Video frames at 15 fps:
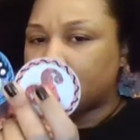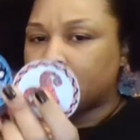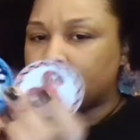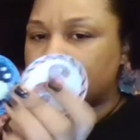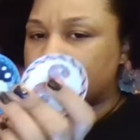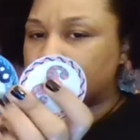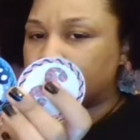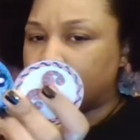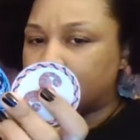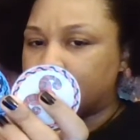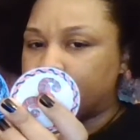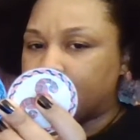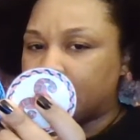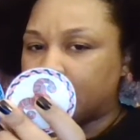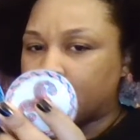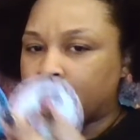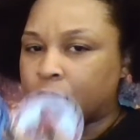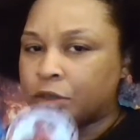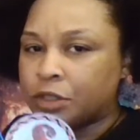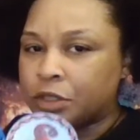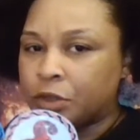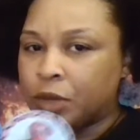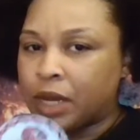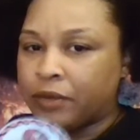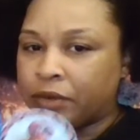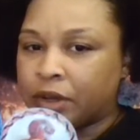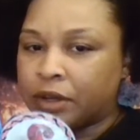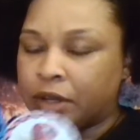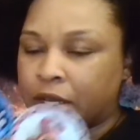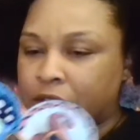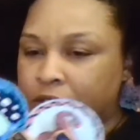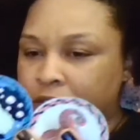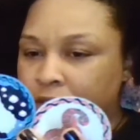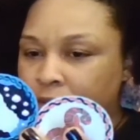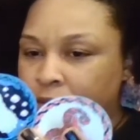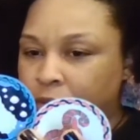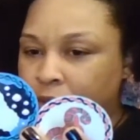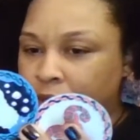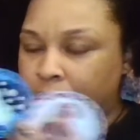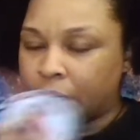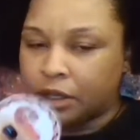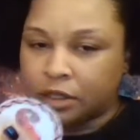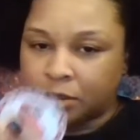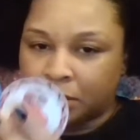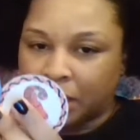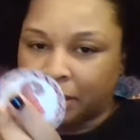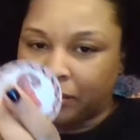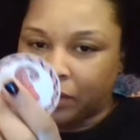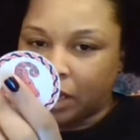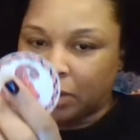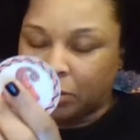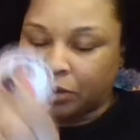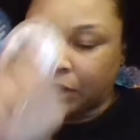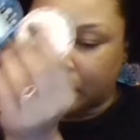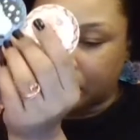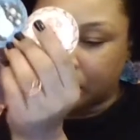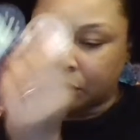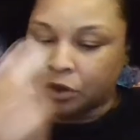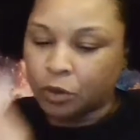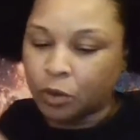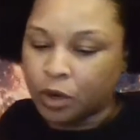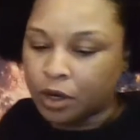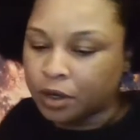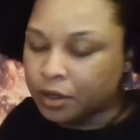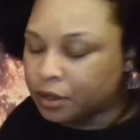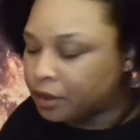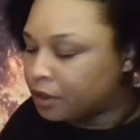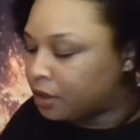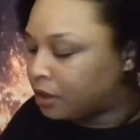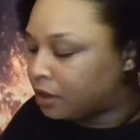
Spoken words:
it's really speaking more to you having a connection to like some type of animal that's underwater.